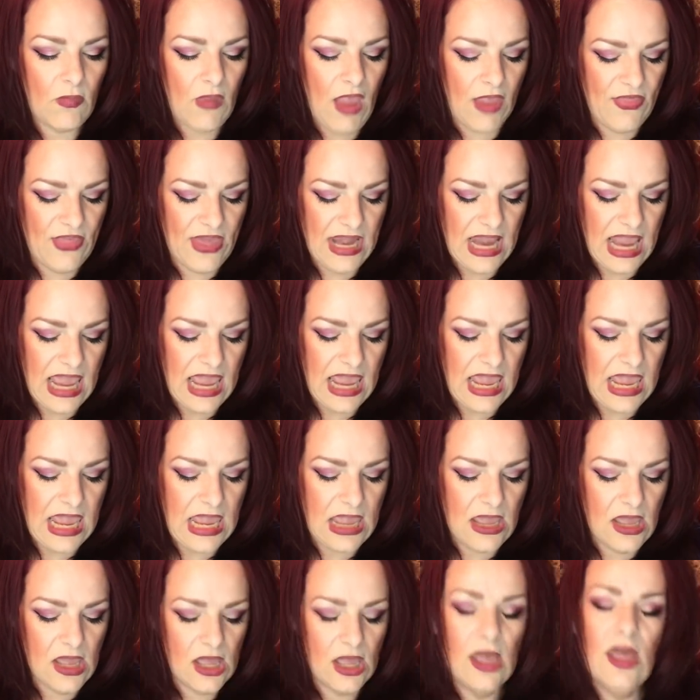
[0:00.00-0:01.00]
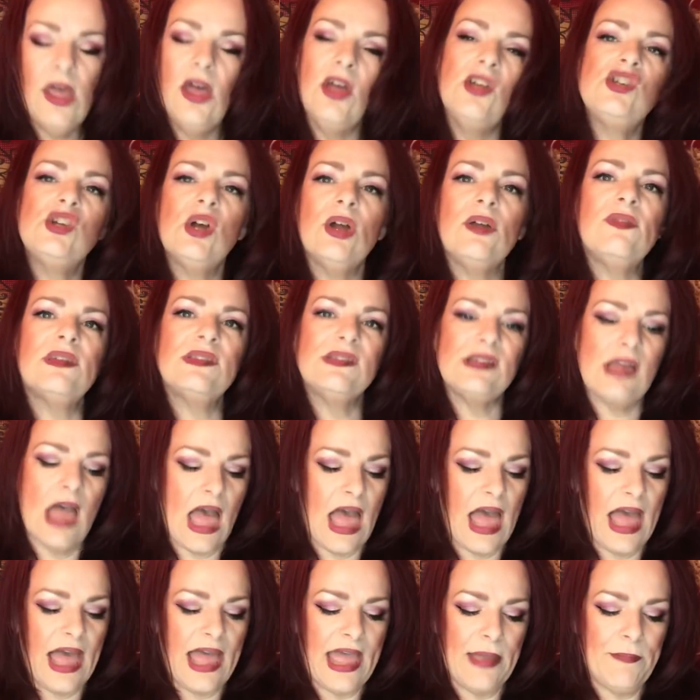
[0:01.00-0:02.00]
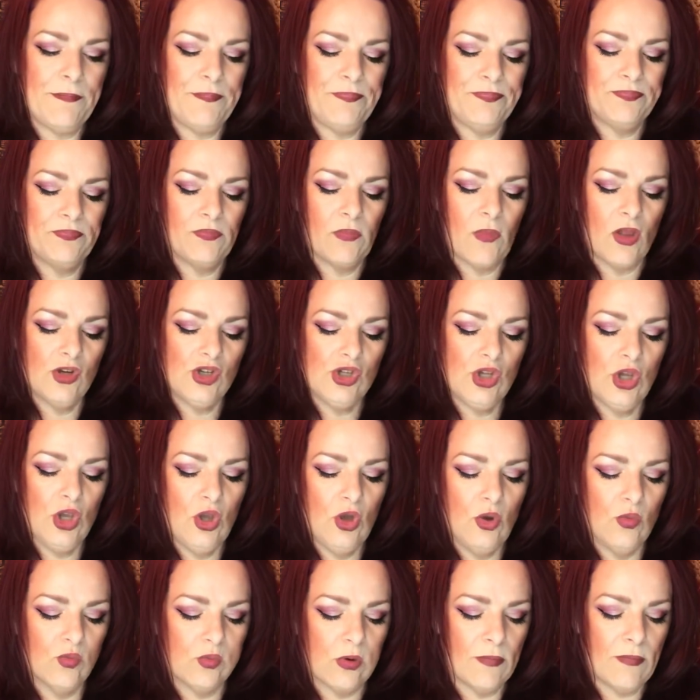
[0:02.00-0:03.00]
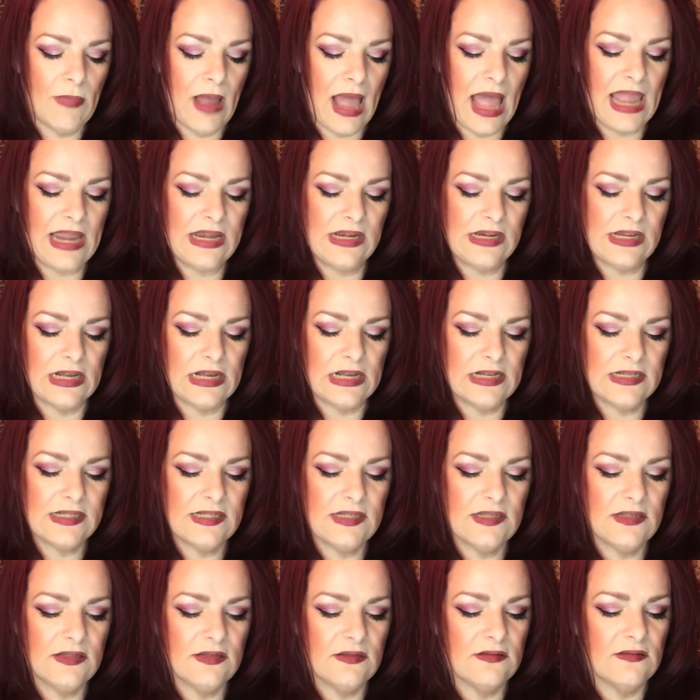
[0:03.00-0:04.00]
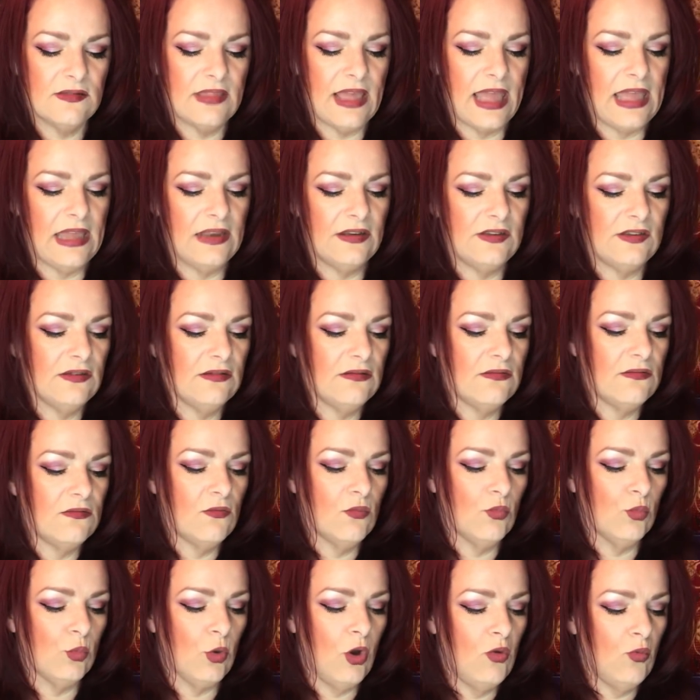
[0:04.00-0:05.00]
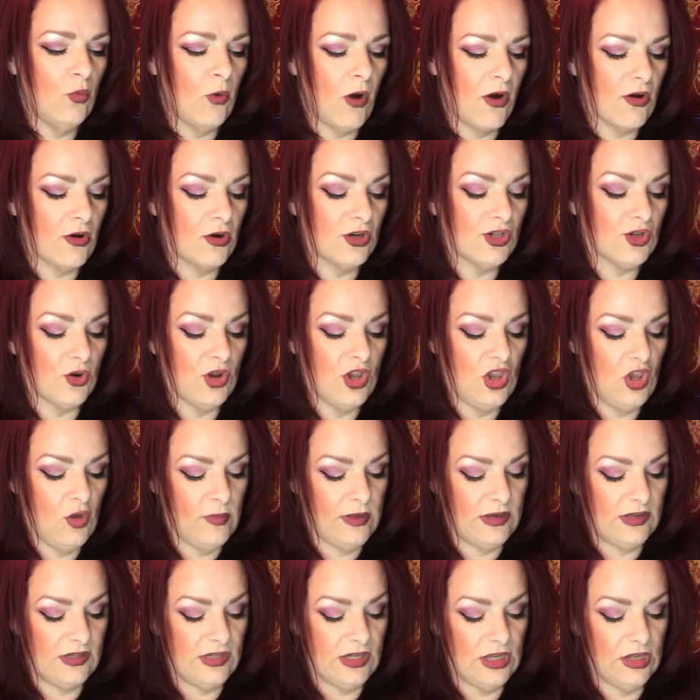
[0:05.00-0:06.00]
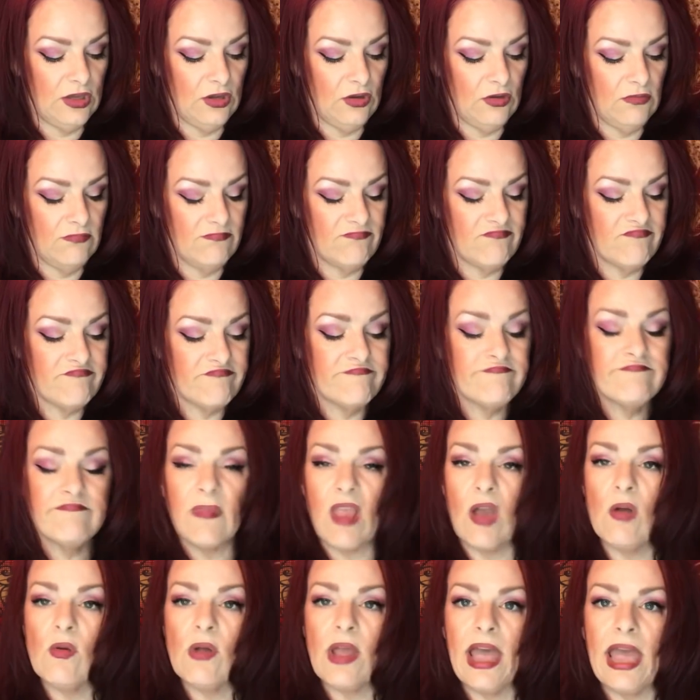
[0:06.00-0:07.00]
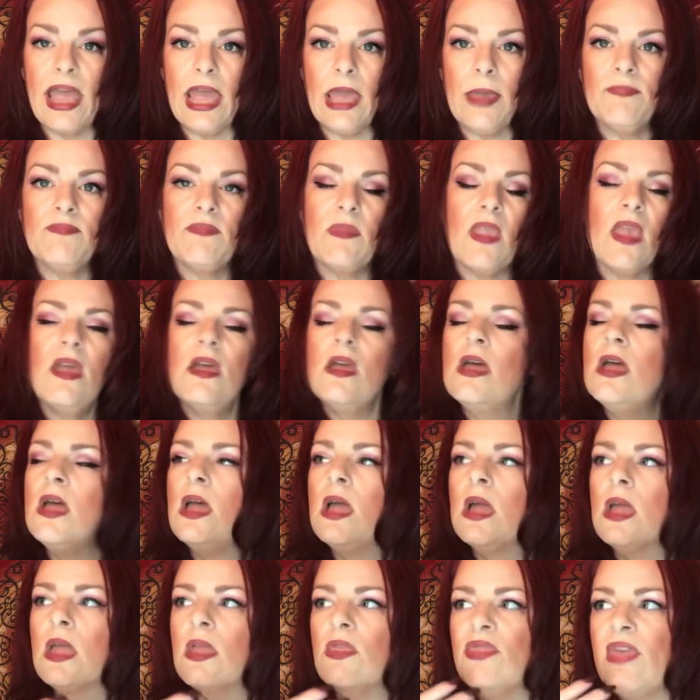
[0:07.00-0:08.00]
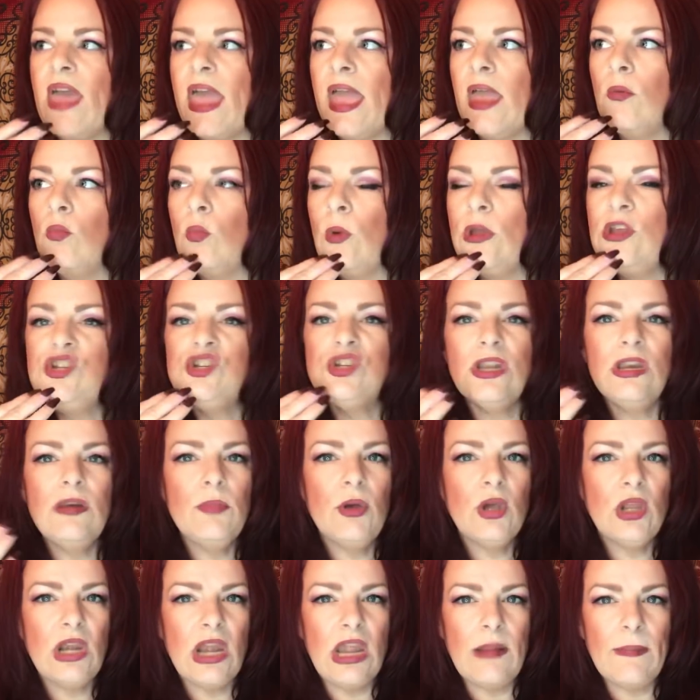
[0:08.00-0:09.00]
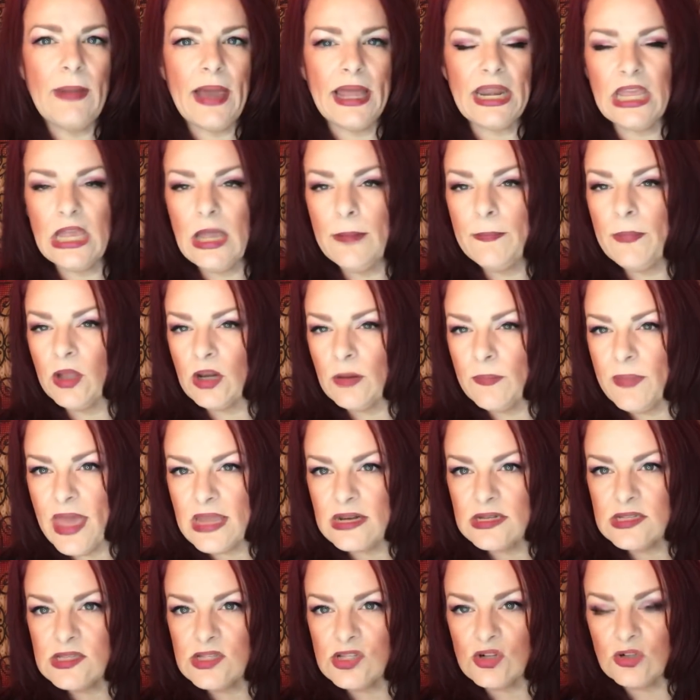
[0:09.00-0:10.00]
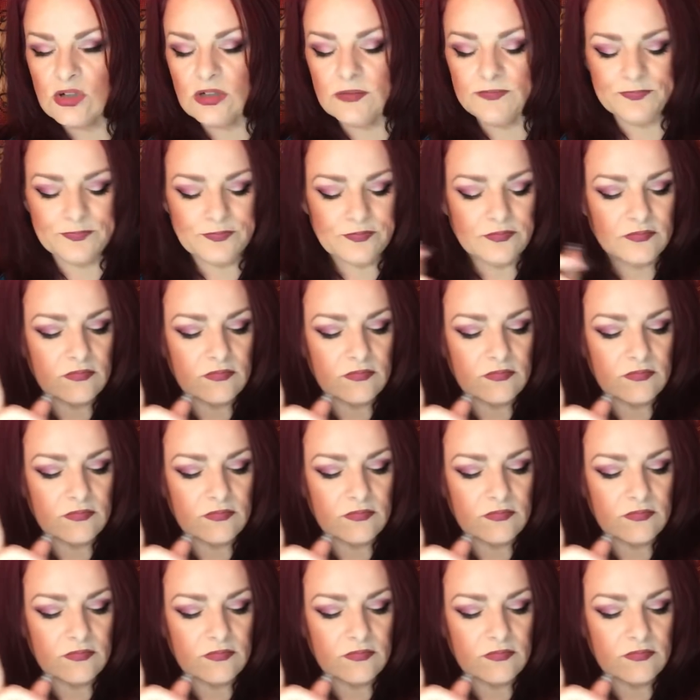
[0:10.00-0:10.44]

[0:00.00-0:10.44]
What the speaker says: that he took the time to remind us that root workers are human too, okay? That we shouldn't put anybody up on a pedestal.